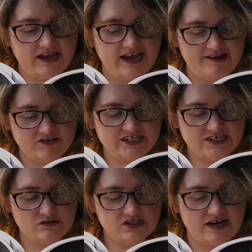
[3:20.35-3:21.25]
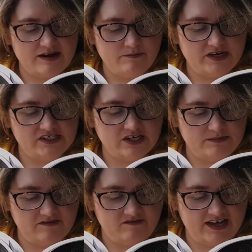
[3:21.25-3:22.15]
Every single time, my
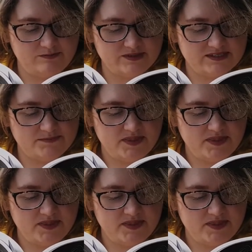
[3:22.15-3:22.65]
tummy flips.